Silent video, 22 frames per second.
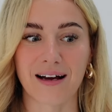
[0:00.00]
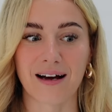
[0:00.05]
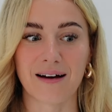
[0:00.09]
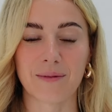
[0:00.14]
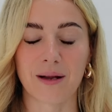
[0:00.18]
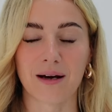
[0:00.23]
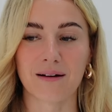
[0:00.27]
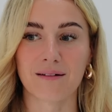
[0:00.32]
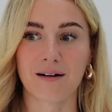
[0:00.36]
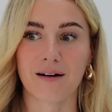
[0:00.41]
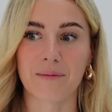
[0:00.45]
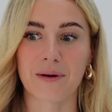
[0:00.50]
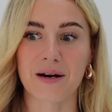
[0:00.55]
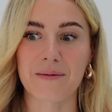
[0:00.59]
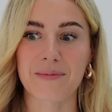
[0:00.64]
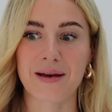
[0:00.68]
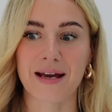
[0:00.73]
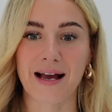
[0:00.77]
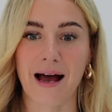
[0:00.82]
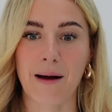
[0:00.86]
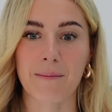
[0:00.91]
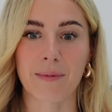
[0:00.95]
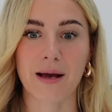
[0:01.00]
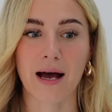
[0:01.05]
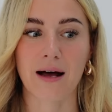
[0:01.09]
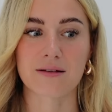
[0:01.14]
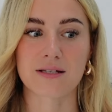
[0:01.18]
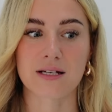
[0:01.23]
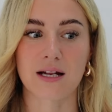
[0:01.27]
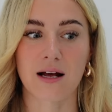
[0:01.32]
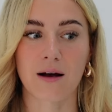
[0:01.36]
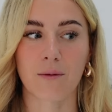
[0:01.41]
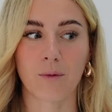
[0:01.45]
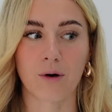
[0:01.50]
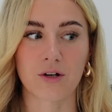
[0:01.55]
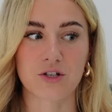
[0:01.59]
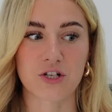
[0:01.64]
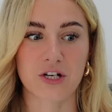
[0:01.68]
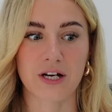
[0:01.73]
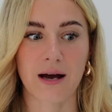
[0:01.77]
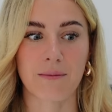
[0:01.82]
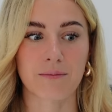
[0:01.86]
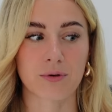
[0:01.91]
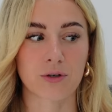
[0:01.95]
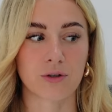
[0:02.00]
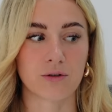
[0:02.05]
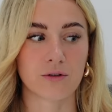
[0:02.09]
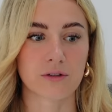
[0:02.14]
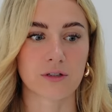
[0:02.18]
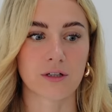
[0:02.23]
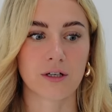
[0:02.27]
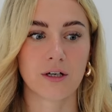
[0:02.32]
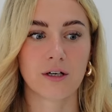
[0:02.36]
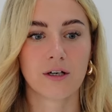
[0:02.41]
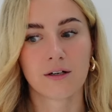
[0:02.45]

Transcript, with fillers: I'm like, oh, I'm gonna be a camp counselor. What's your camp called?